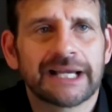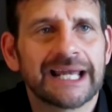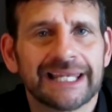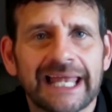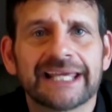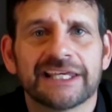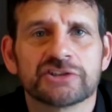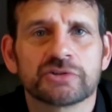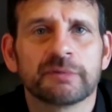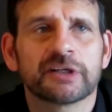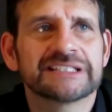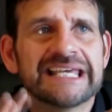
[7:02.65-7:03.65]
kind of like
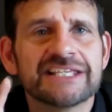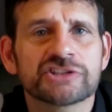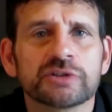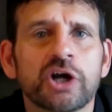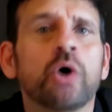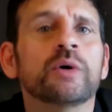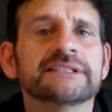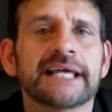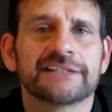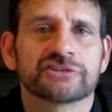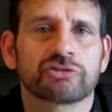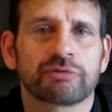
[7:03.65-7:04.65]
history, because history always
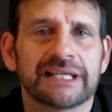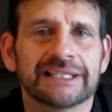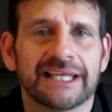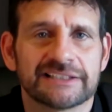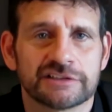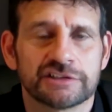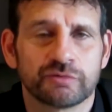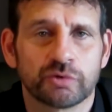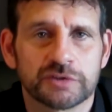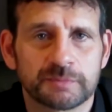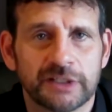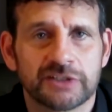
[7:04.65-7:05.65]
has great lessons
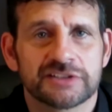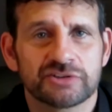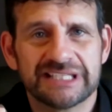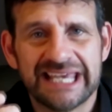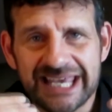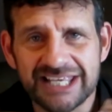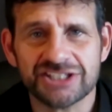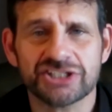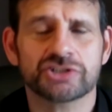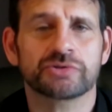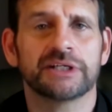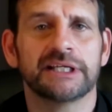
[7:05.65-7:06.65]
for us, because there's
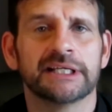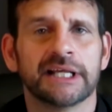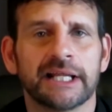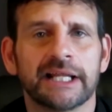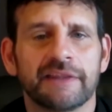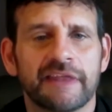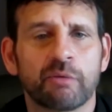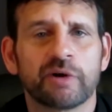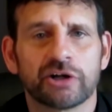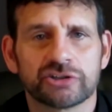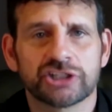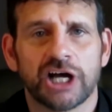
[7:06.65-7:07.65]
history that
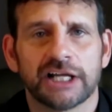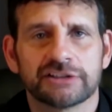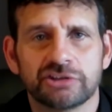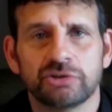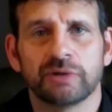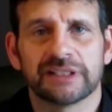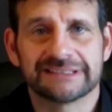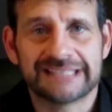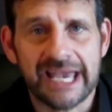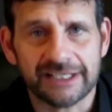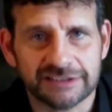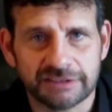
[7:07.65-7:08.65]
we are taught to in
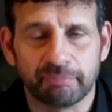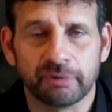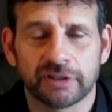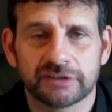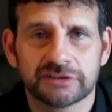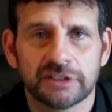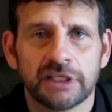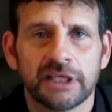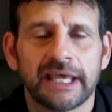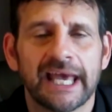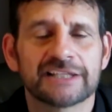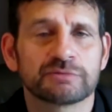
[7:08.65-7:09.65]
textbooks
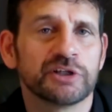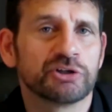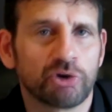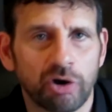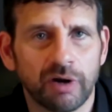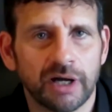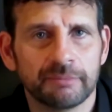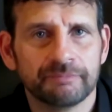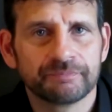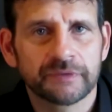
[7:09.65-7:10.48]
as we grow up.